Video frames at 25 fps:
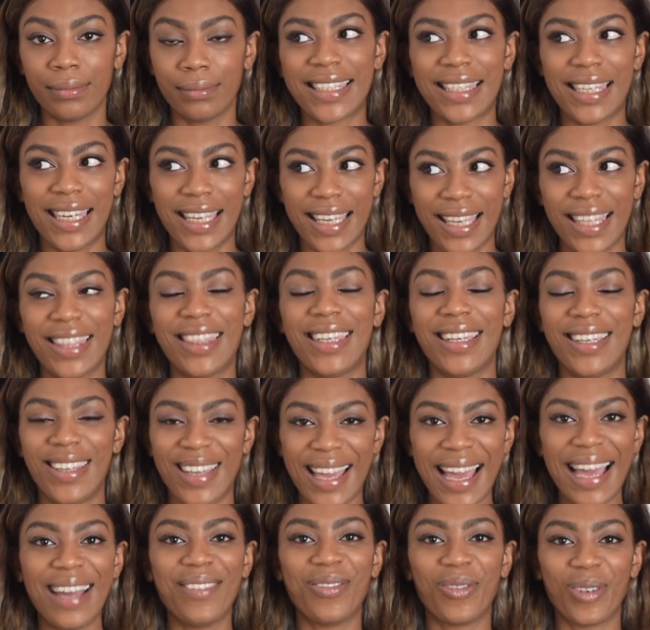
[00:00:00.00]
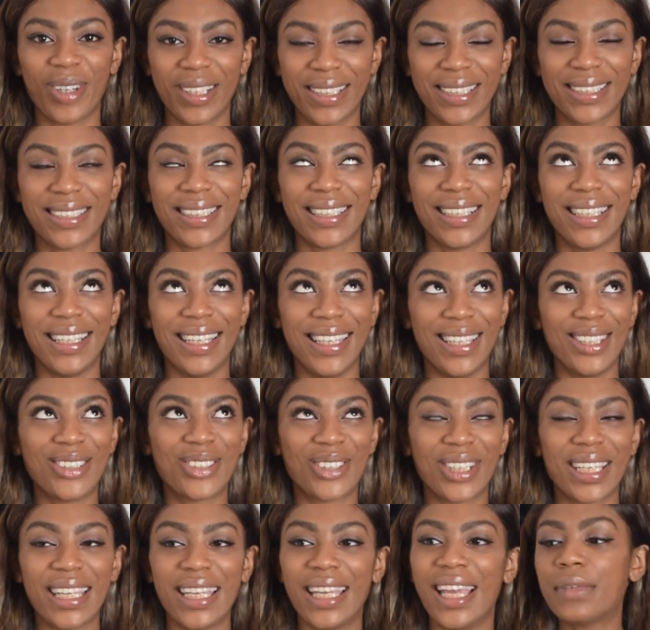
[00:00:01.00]
Slicker than your average,
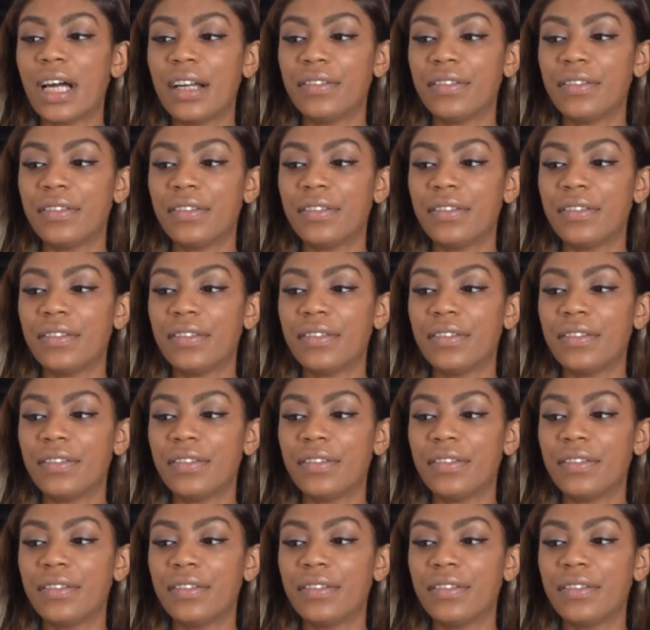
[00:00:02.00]
literally.